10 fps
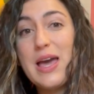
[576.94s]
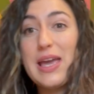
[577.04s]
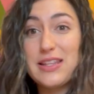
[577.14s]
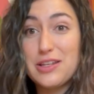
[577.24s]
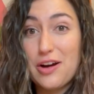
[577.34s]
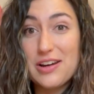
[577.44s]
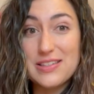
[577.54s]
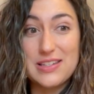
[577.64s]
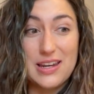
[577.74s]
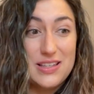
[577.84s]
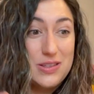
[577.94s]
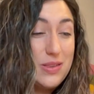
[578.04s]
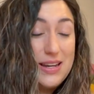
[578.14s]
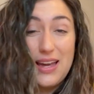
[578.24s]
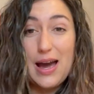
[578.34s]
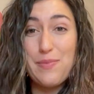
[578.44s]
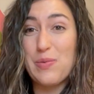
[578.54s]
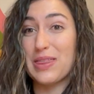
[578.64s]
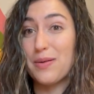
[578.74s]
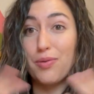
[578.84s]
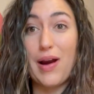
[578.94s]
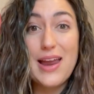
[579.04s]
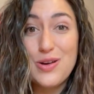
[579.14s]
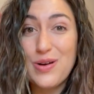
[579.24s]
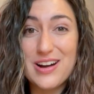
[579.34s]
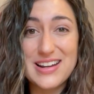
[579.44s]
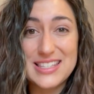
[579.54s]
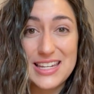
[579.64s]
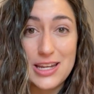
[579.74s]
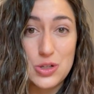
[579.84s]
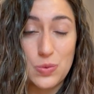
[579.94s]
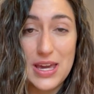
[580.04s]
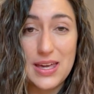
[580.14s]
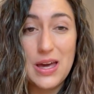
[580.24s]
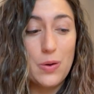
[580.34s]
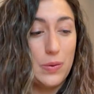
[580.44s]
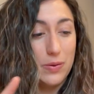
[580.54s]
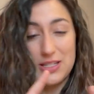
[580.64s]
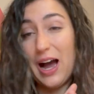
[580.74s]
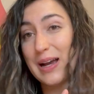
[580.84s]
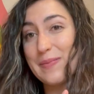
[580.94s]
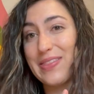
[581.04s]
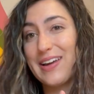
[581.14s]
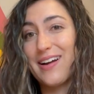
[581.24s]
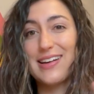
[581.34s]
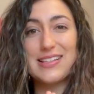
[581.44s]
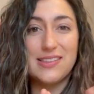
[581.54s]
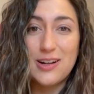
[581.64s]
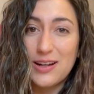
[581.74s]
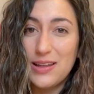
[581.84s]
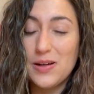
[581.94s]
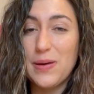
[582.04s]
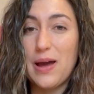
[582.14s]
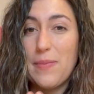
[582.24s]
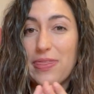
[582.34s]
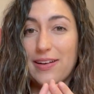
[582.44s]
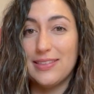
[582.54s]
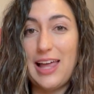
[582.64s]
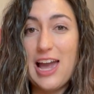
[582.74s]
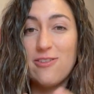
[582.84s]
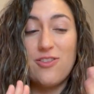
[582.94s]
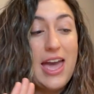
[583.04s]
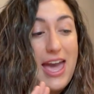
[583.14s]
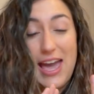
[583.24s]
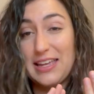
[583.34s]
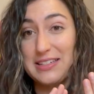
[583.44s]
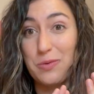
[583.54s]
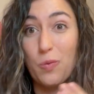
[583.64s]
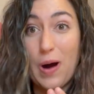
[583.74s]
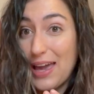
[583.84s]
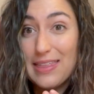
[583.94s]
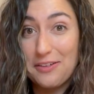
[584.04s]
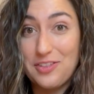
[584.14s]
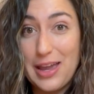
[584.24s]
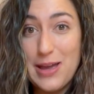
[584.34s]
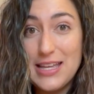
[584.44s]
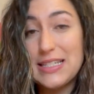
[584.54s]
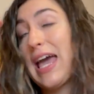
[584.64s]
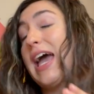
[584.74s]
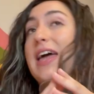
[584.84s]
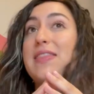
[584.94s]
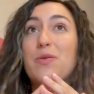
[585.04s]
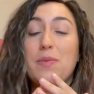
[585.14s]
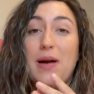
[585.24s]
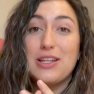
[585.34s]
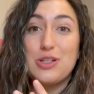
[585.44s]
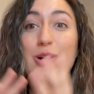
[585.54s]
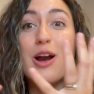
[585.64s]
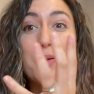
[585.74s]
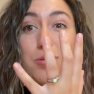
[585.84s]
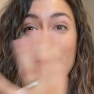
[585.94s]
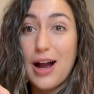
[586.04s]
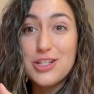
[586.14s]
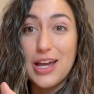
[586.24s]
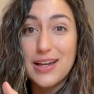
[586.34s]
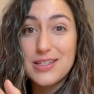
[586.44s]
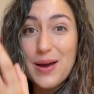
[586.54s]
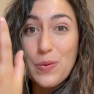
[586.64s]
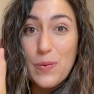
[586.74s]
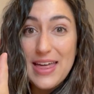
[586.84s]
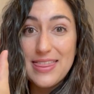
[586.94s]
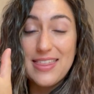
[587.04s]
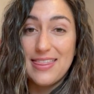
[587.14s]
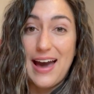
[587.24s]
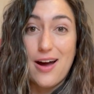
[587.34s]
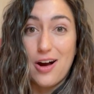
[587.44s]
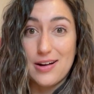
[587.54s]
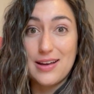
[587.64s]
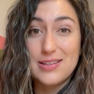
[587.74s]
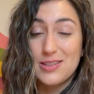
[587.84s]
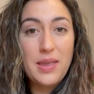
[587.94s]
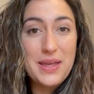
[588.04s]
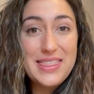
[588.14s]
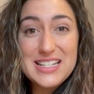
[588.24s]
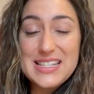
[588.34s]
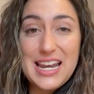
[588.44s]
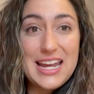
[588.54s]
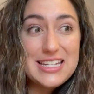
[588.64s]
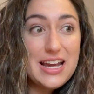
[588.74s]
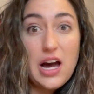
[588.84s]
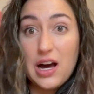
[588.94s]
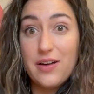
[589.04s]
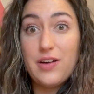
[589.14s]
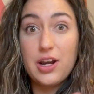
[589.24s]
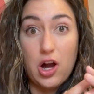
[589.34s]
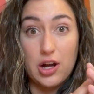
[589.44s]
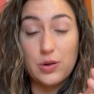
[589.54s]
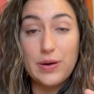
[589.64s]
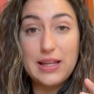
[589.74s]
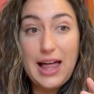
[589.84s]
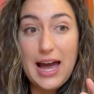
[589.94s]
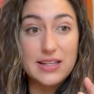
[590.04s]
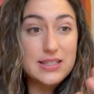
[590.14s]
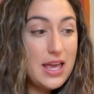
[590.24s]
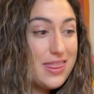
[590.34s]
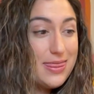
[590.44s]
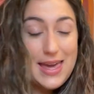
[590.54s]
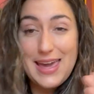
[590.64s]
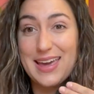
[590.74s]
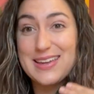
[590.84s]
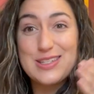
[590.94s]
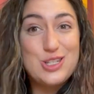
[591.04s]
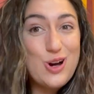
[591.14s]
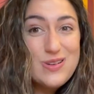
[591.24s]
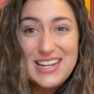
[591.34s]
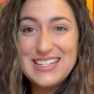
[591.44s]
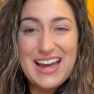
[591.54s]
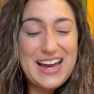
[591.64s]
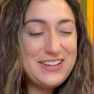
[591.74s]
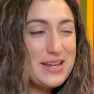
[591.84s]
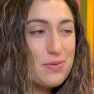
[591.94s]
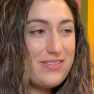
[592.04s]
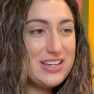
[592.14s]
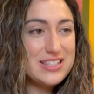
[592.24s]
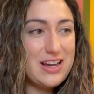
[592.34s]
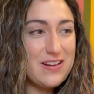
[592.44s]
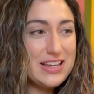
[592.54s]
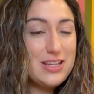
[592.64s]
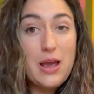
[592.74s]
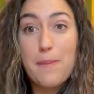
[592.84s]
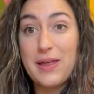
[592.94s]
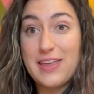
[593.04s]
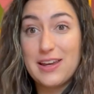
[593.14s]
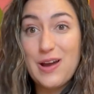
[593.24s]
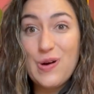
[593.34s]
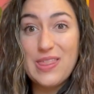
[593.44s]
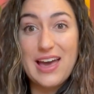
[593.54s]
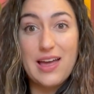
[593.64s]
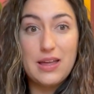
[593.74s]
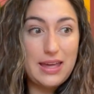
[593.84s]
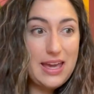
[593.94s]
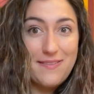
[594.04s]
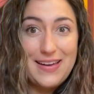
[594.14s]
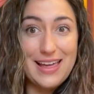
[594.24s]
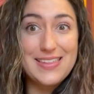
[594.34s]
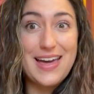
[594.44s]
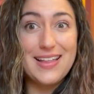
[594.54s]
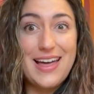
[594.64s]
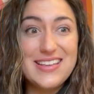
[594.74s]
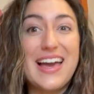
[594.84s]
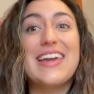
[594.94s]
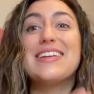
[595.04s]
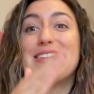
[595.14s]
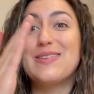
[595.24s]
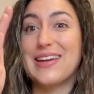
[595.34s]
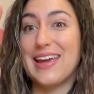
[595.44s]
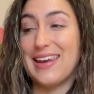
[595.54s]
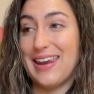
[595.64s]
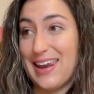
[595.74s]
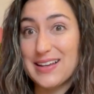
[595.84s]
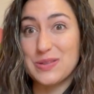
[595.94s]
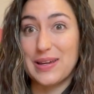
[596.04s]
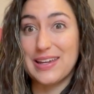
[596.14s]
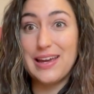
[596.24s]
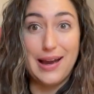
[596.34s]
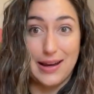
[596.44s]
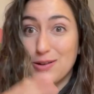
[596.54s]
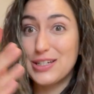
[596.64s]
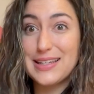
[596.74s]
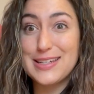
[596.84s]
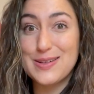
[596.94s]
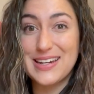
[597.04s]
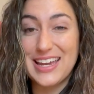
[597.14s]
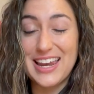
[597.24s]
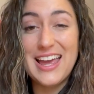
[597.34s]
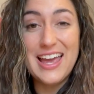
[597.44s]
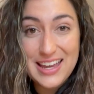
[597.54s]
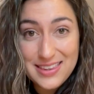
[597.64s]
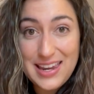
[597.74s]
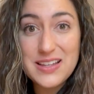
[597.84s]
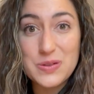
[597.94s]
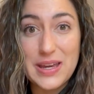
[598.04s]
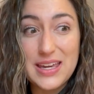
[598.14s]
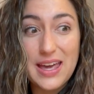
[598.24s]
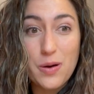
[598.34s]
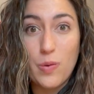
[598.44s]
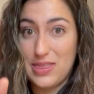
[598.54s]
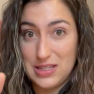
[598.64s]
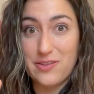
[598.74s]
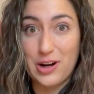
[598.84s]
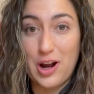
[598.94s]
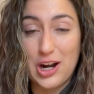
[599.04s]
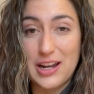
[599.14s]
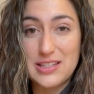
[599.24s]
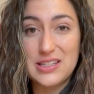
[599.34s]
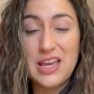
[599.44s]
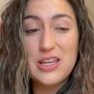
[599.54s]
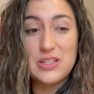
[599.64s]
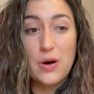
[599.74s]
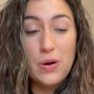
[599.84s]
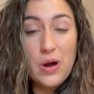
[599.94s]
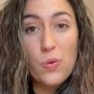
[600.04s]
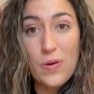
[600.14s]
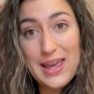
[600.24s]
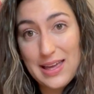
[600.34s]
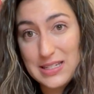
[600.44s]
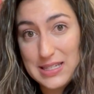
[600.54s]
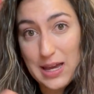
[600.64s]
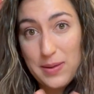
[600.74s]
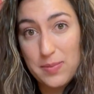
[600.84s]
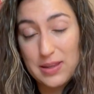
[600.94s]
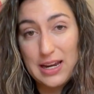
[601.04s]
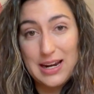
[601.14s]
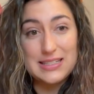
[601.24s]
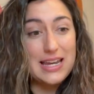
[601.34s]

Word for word: It's an artist study, so they'd come with a brand new artist each week. We would talk about the artist, learn a little bit about their life and why they're famous, and then we might do an art project with that artist. So this is an idea of an ongoing class. They don't need to have any previous knowledge, but they know that, hey, if I like that class, I get to do it again next week. I know she's gonna do it again next week with a different artist. So what I like to tell people here is that